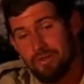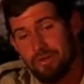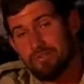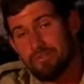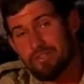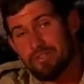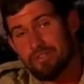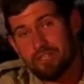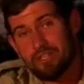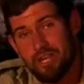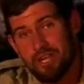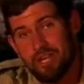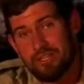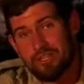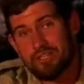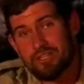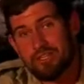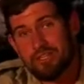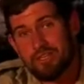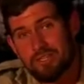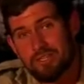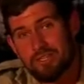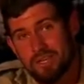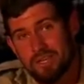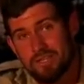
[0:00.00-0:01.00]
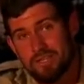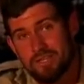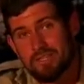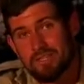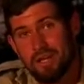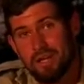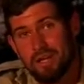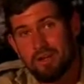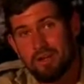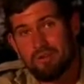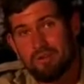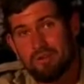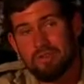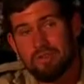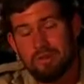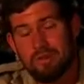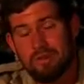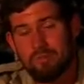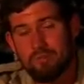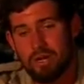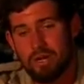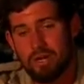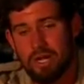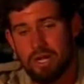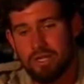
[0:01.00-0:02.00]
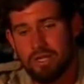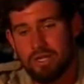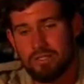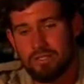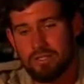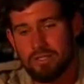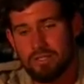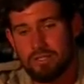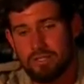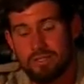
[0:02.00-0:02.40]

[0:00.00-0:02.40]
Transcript: have to chase their sons out of their prides.